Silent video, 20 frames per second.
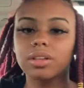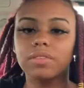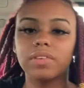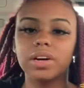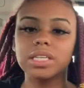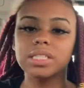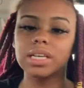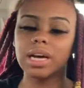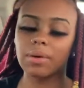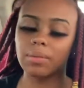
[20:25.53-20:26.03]
the
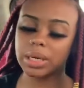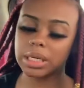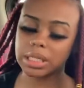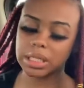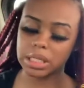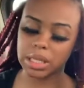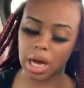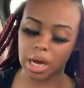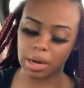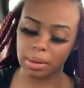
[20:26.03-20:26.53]
first thing I
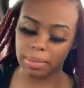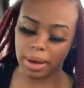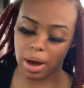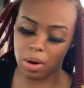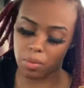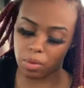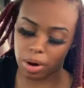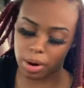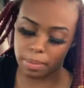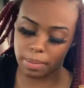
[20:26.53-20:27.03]
wanted to talk
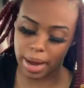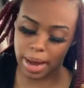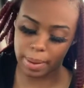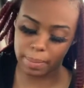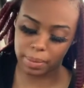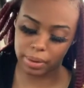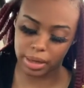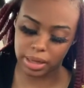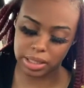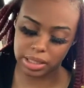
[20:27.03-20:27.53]
about were my
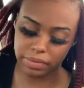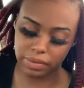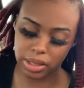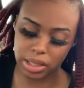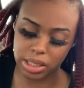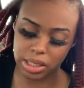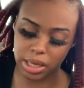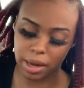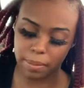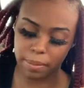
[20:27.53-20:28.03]
plans for
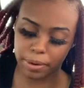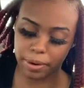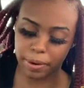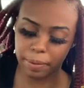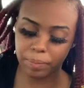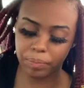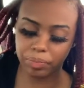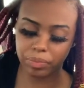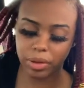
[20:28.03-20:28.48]
the summer.